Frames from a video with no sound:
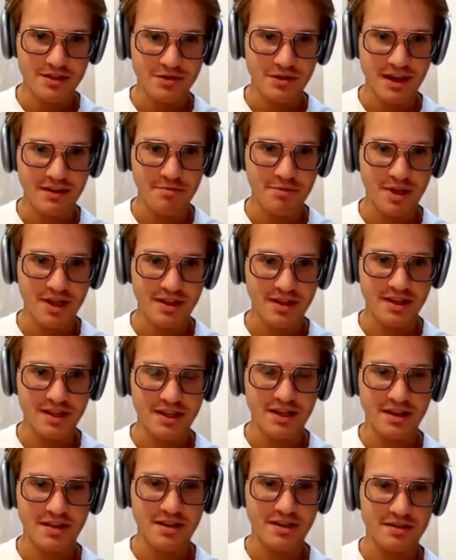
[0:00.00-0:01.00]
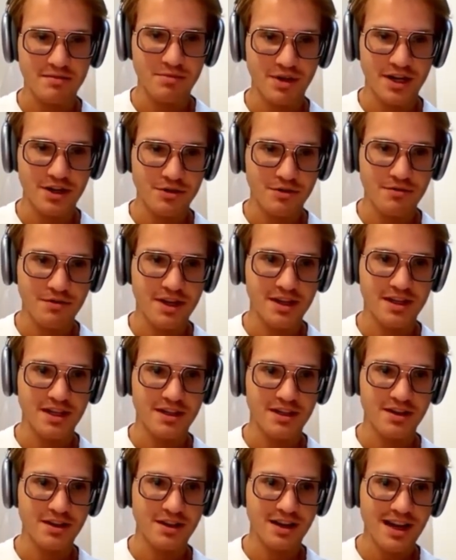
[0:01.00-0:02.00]
So I've been the part of
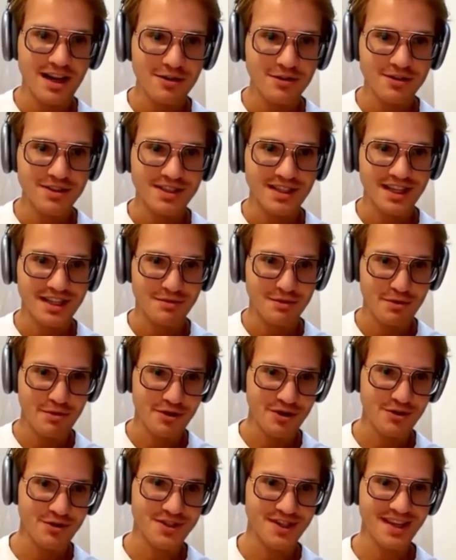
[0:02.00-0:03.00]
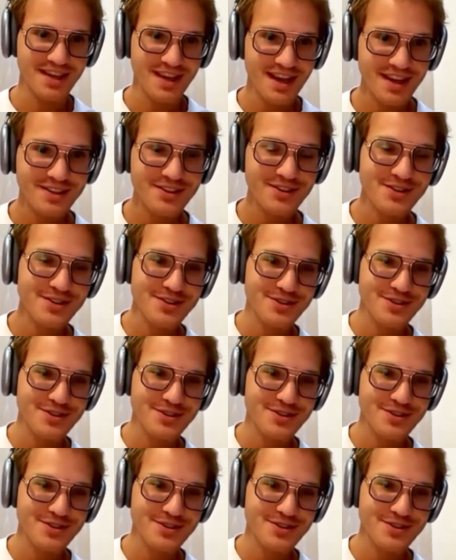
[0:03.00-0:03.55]
Kadana Cloud, and we were using Ktor.